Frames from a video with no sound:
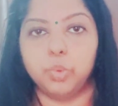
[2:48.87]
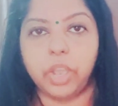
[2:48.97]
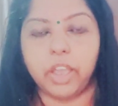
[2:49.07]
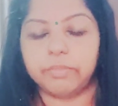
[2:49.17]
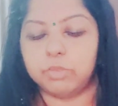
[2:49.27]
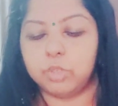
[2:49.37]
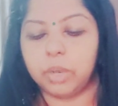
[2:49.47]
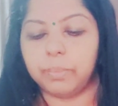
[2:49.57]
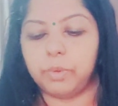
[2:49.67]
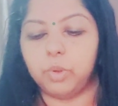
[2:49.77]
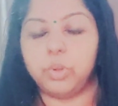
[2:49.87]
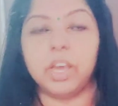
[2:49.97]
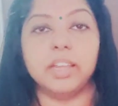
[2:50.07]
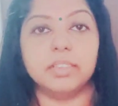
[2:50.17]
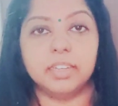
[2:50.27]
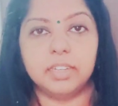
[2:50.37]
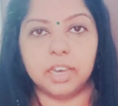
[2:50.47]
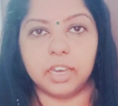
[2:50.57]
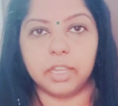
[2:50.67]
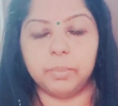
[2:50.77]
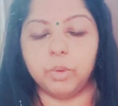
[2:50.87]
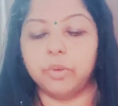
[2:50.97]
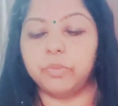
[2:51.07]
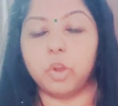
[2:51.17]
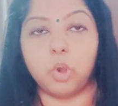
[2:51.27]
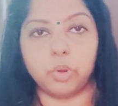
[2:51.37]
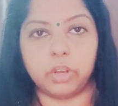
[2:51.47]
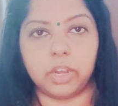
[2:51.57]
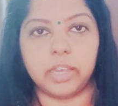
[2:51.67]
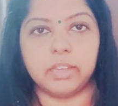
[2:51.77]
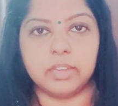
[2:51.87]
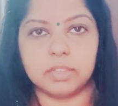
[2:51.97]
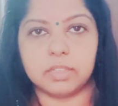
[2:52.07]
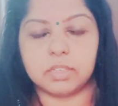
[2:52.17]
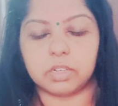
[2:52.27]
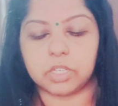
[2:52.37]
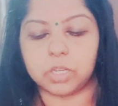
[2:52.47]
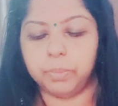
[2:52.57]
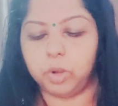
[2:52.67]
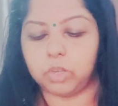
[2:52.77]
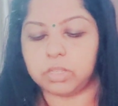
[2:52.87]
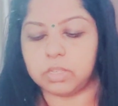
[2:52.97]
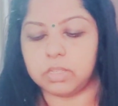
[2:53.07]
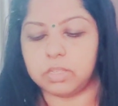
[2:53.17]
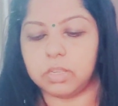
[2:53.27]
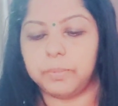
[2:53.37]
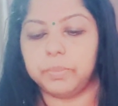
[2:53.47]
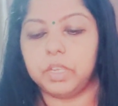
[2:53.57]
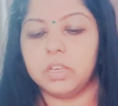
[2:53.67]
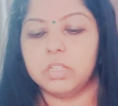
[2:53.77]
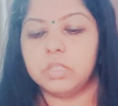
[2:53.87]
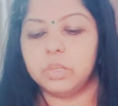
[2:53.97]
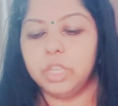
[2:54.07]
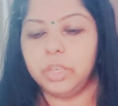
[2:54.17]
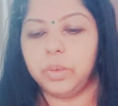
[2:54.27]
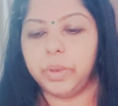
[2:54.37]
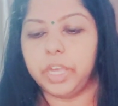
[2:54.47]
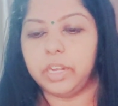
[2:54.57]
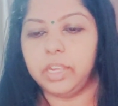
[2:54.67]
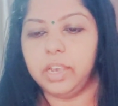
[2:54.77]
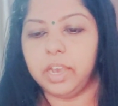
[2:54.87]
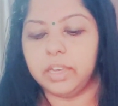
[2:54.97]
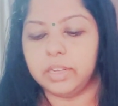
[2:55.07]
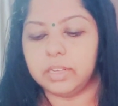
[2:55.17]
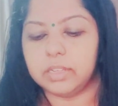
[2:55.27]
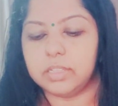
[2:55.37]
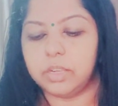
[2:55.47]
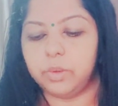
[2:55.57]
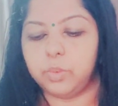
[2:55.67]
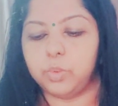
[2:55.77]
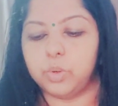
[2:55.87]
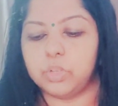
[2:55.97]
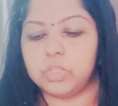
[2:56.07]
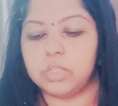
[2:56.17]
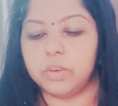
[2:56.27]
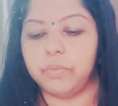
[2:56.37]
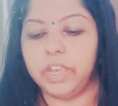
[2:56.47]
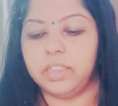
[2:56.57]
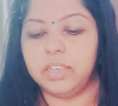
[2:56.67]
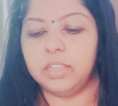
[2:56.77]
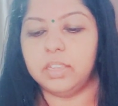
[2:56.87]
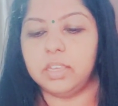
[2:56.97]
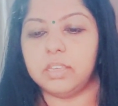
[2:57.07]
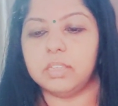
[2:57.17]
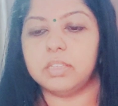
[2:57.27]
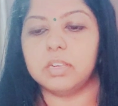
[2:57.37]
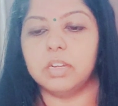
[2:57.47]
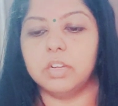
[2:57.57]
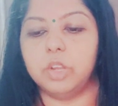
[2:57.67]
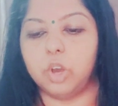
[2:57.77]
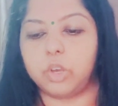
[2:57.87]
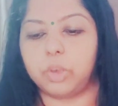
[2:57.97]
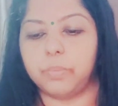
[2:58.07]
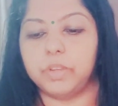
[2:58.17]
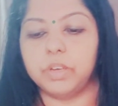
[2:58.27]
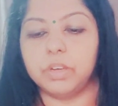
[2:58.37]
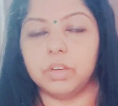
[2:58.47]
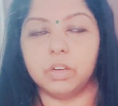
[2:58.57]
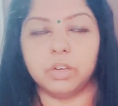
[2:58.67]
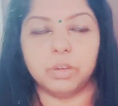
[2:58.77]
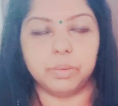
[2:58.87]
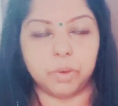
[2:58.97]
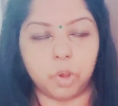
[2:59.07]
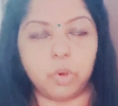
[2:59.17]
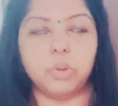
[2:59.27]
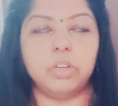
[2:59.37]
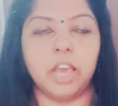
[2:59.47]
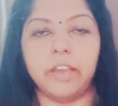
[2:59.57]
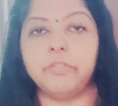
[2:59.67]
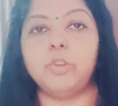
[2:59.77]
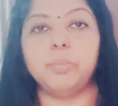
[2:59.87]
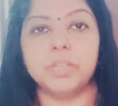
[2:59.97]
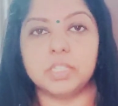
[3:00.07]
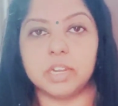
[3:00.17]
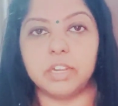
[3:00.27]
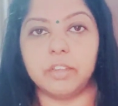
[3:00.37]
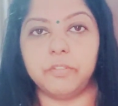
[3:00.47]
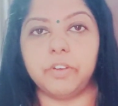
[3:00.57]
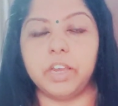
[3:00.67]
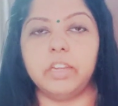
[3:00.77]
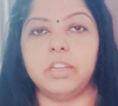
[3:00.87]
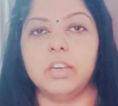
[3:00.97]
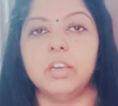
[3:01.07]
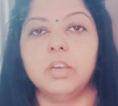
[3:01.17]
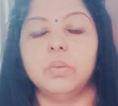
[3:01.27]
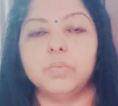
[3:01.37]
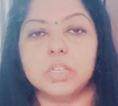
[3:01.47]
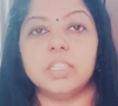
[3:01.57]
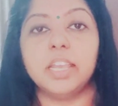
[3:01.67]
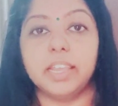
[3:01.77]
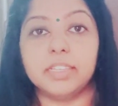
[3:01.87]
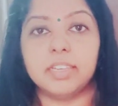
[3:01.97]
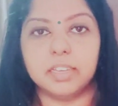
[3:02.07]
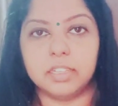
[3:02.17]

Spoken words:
you have to upload at the time of online registration process. So the query I received was whether these documents all have to be certified. Was the yet